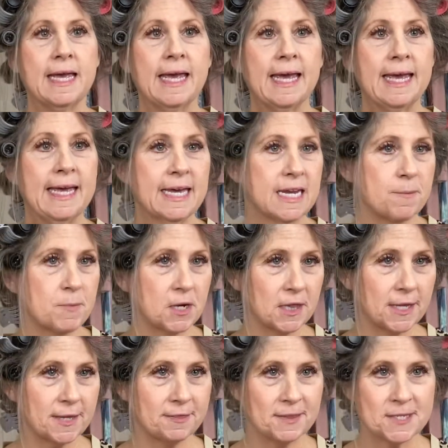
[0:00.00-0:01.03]
And I'm going to
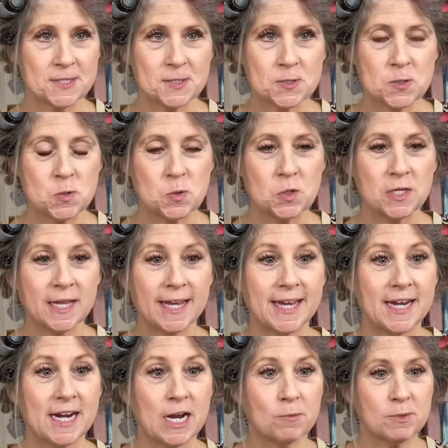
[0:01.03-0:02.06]
let these cool and
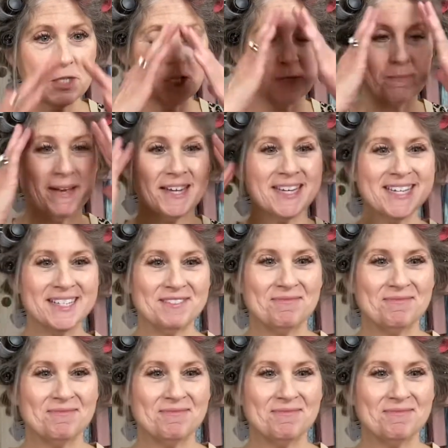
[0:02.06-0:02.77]
I will check back in.